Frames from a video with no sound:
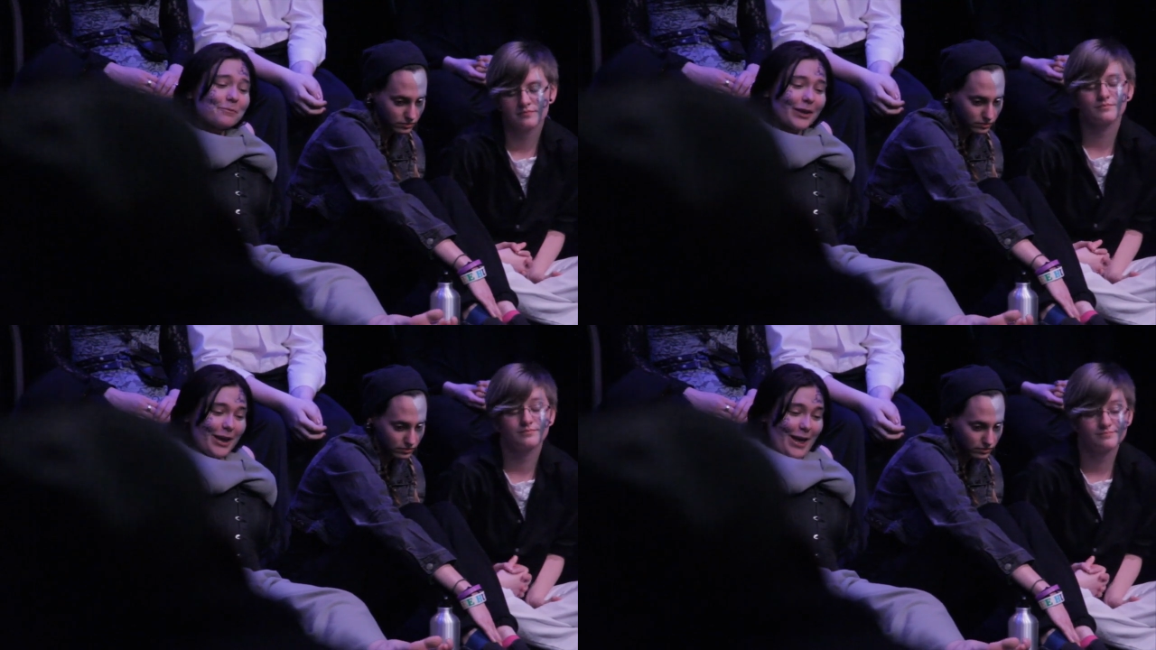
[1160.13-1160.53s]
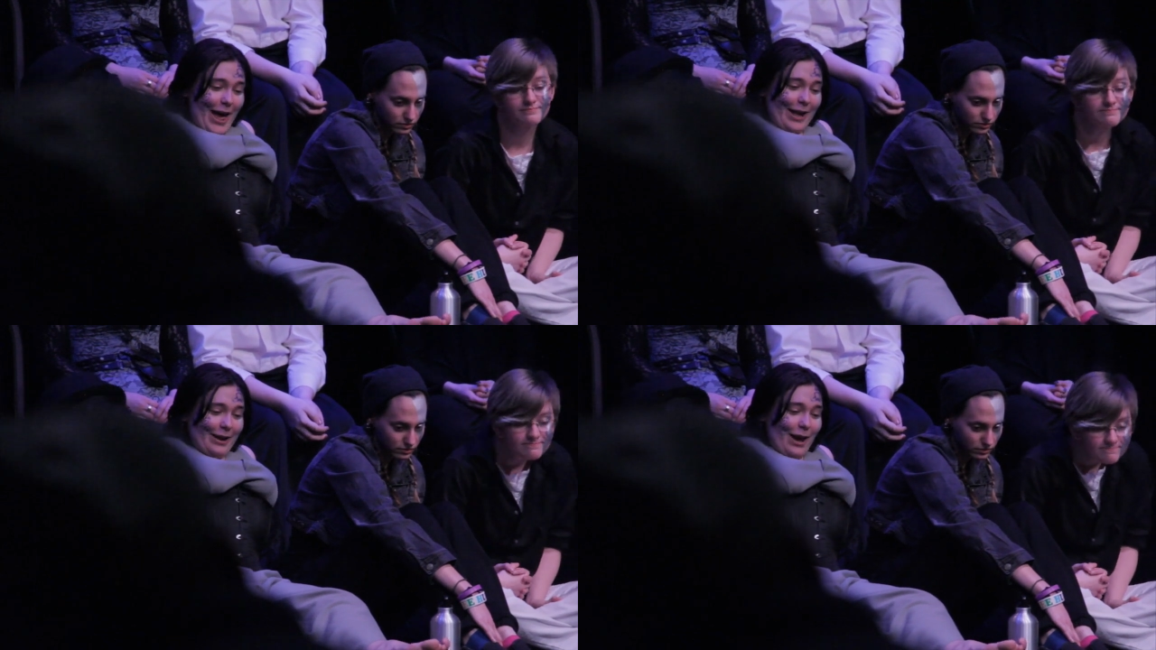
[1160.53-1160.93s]

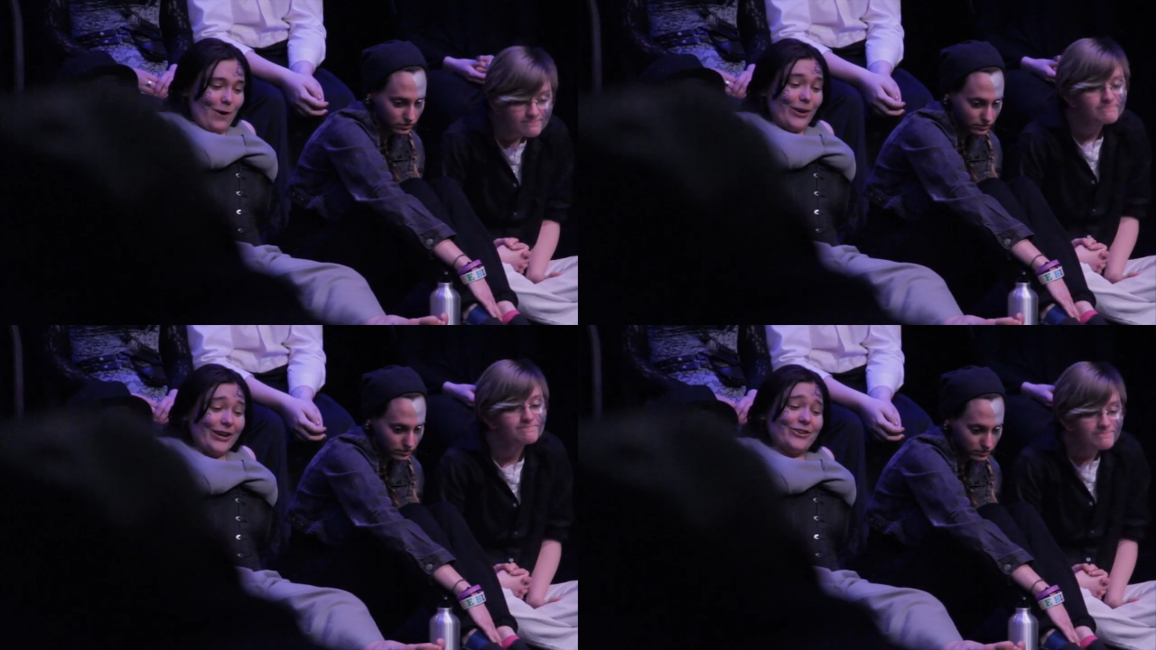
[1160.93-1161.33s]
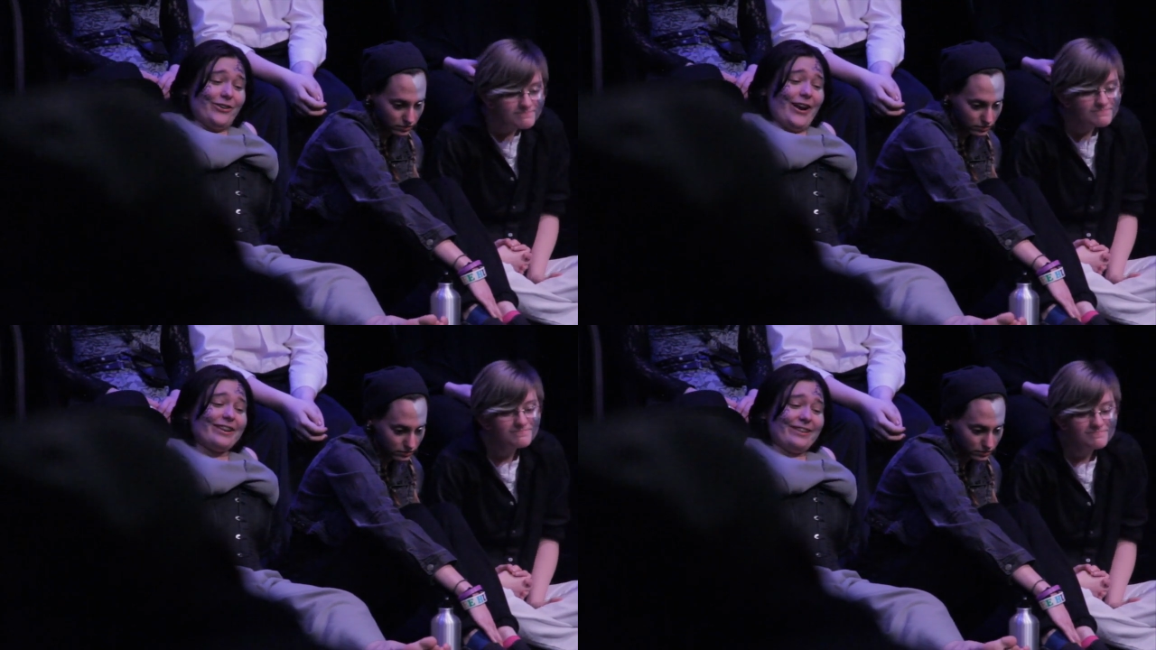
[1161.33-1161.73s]
Speaker 1: and how
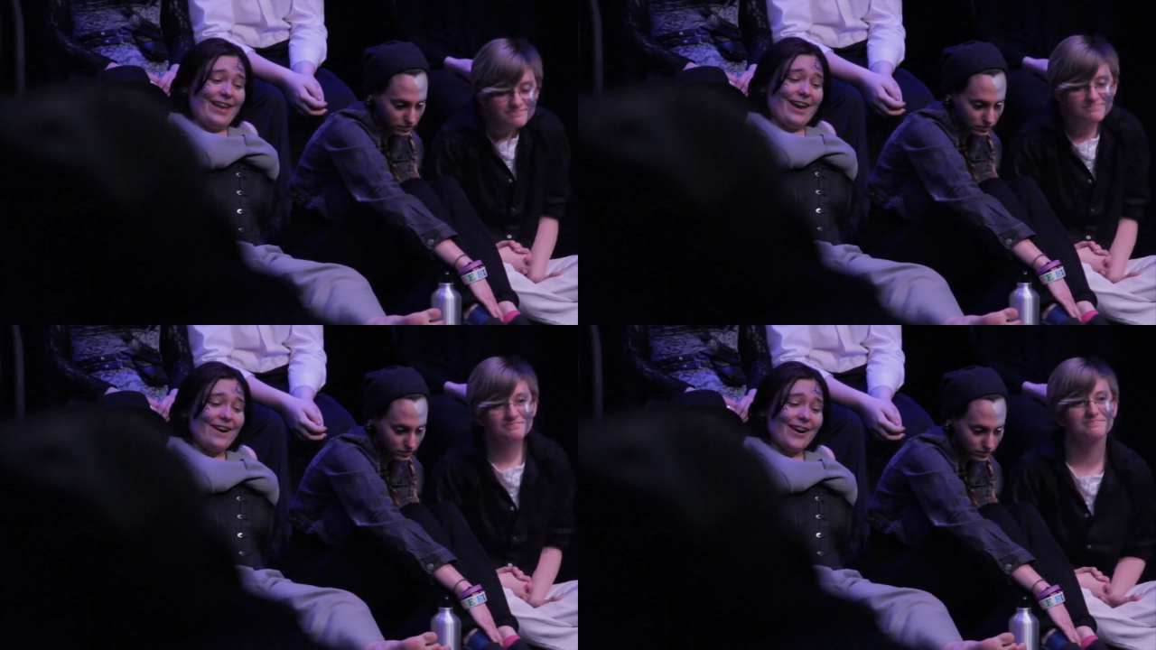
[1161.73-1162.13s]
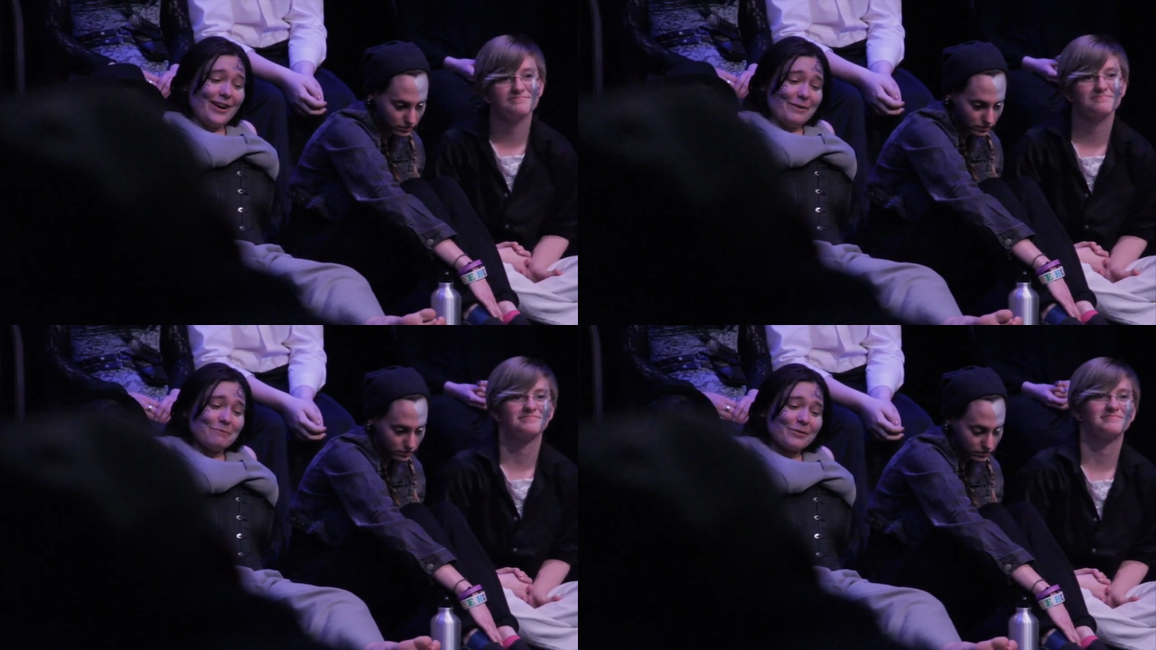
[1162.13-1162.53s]
incorrect they
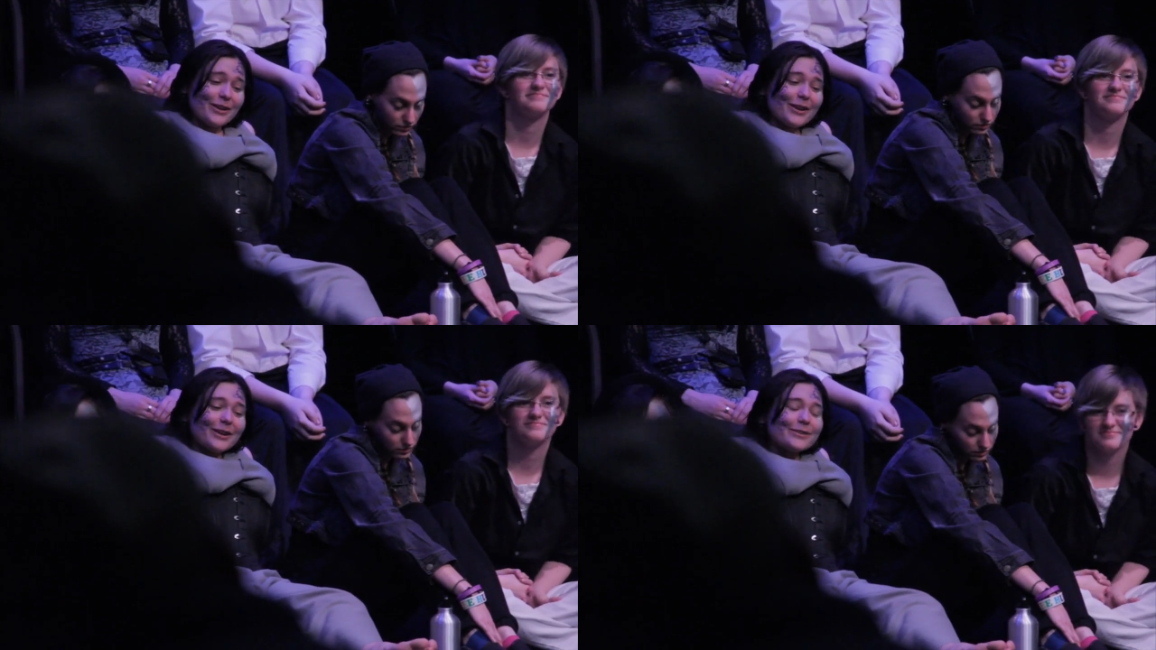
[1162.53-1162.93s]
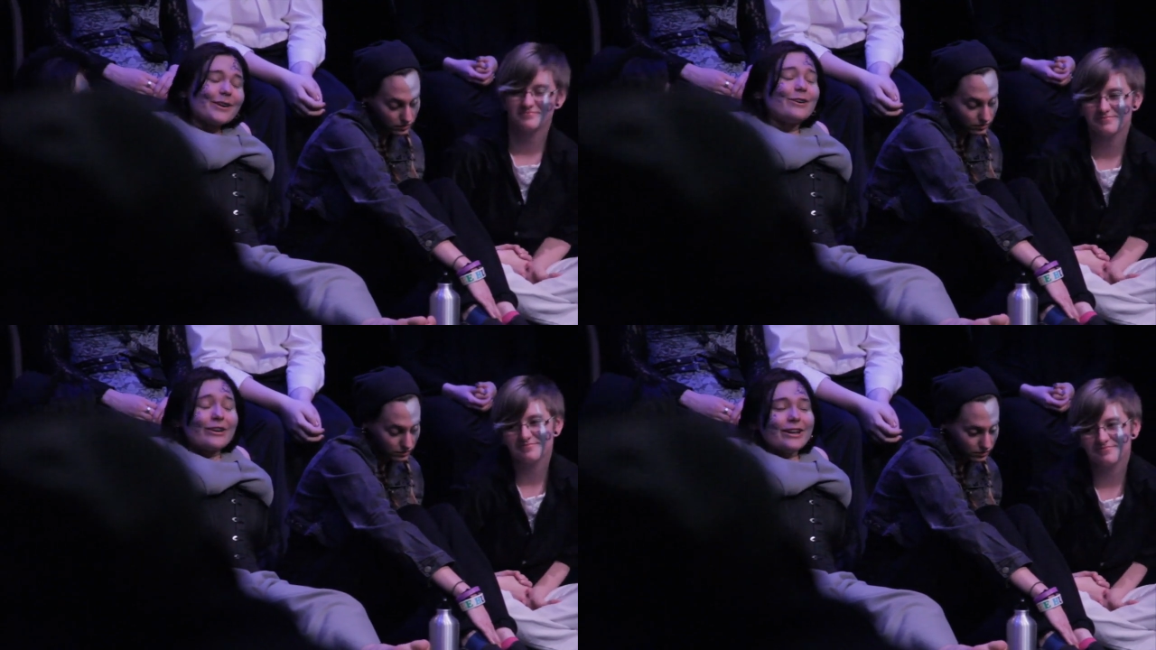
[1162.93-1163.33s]
are.
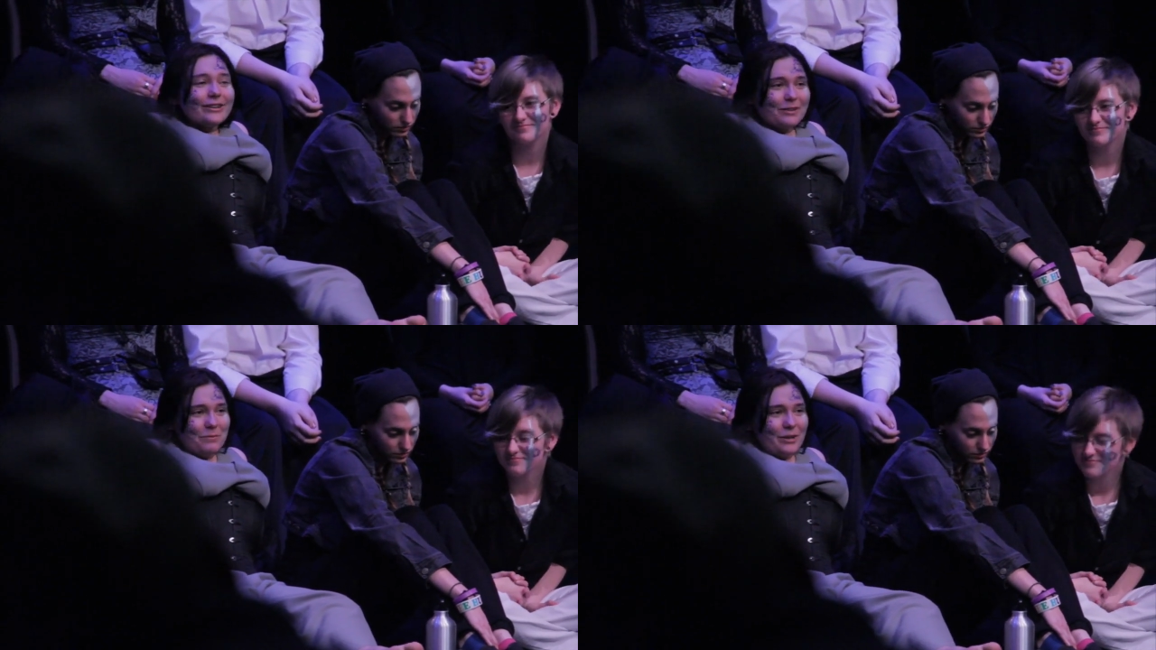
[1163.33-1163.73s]
So to